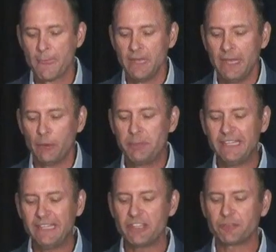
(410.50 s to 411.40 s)
It would be
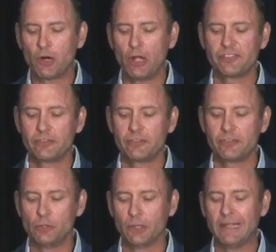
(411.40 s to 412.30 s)
easy for us
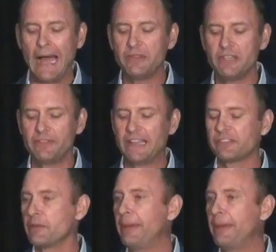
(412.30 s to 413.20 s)
to allow the events
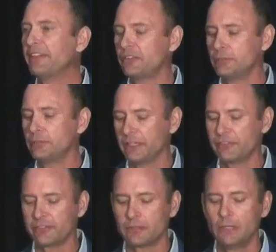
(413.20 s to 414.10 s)
of the past 2
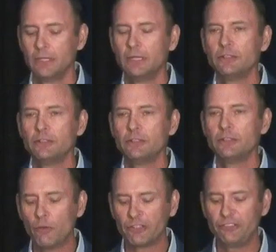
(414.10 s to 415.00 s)
months to
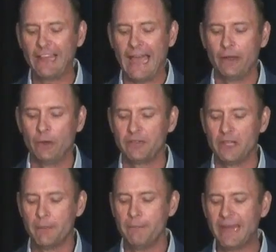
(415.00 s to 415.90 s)
overshadow the
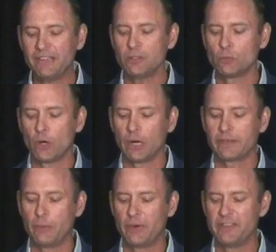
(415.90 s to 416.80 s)
amazing work
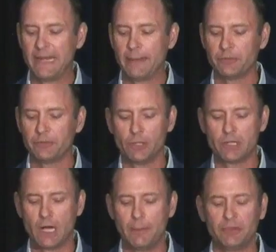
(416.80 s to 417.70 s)
that we have been able to
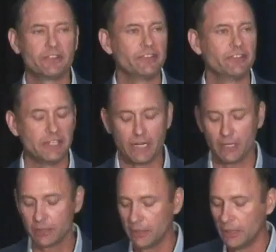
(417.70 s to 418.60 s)
accomplish this year.
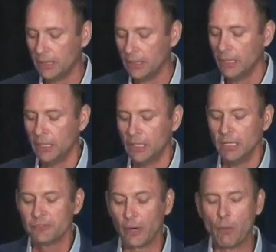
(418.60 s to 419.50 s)

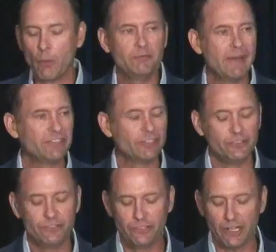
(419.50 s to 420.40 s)
So I wanted to mention
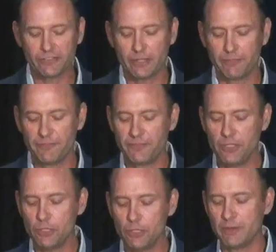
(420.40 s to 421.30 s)
just a few of the